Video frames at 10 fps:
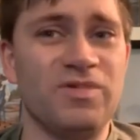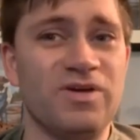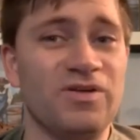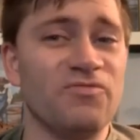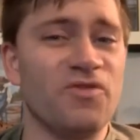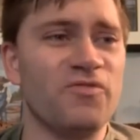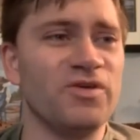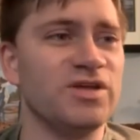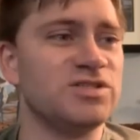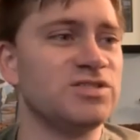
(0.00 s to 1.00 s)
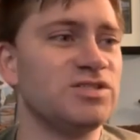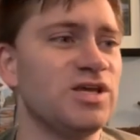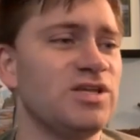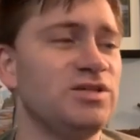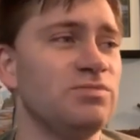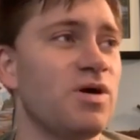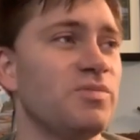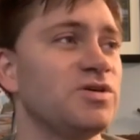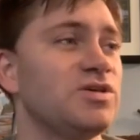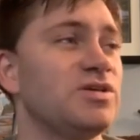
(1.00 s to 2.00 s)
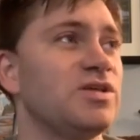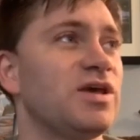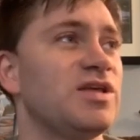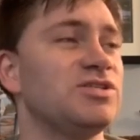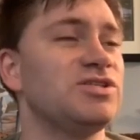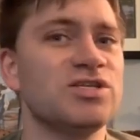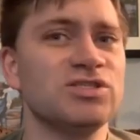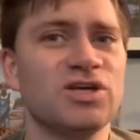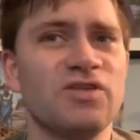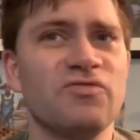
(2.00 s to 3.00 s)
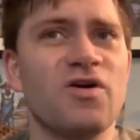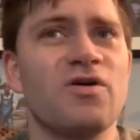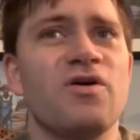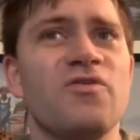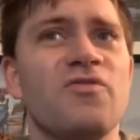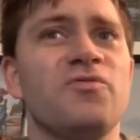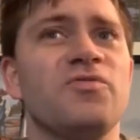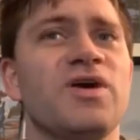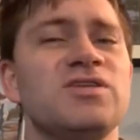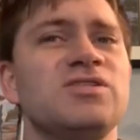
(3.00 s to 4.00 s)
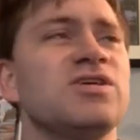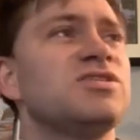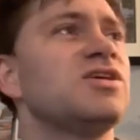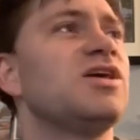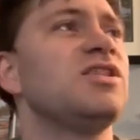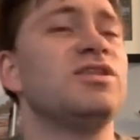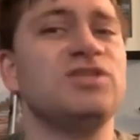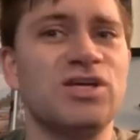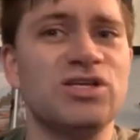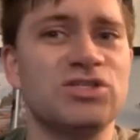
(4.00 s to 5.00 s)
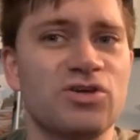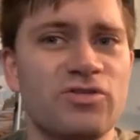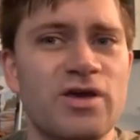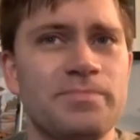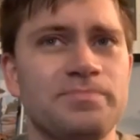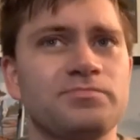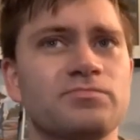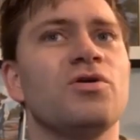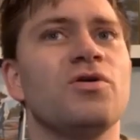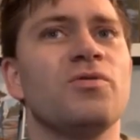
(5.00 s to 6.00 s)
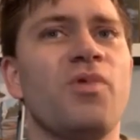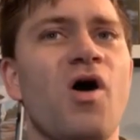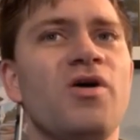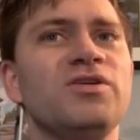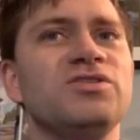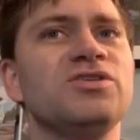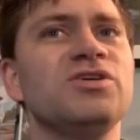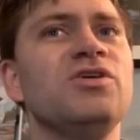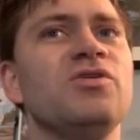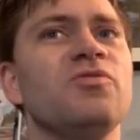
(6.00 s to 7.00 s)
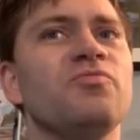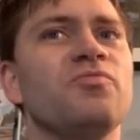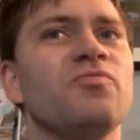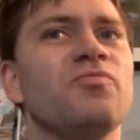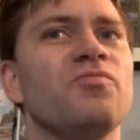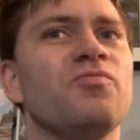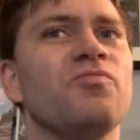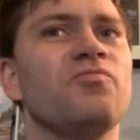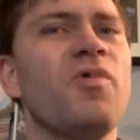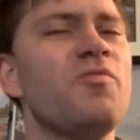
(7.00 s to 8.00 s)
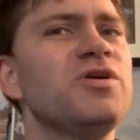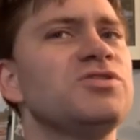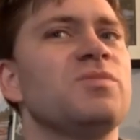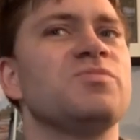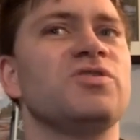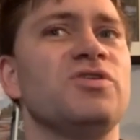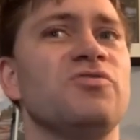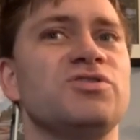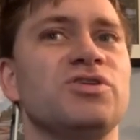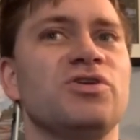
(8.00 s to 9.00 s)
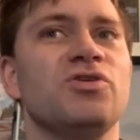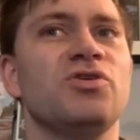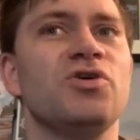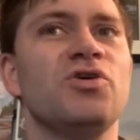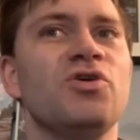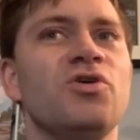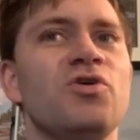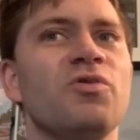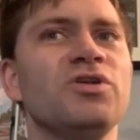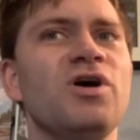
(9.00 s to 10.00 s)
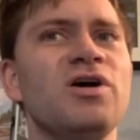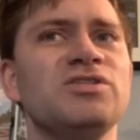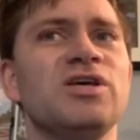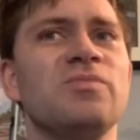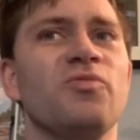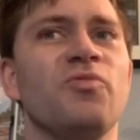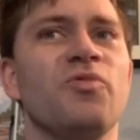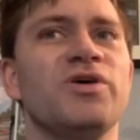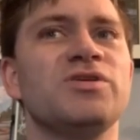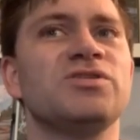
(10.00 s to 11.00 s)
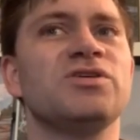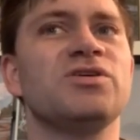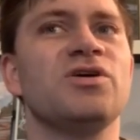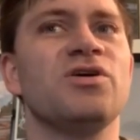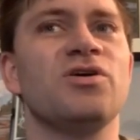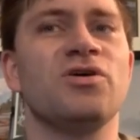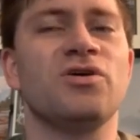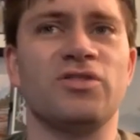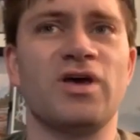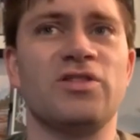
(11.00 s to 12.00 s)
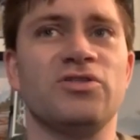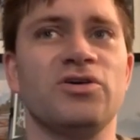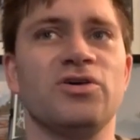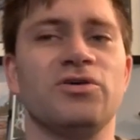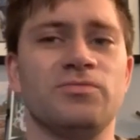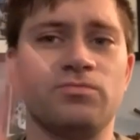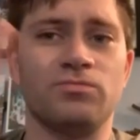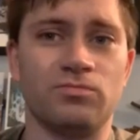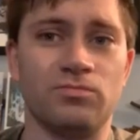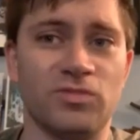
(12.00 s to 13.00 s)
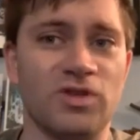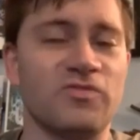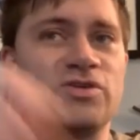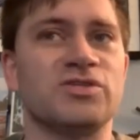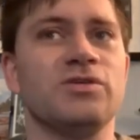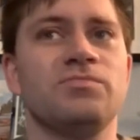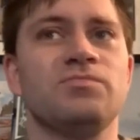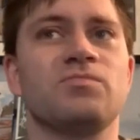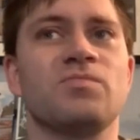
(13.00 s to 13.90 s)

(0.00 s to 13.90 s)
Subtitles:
involving, like, say, public education kind of license, like, say, to teach and all that. But honestly, what was Trump's university? Well, the concept was that the university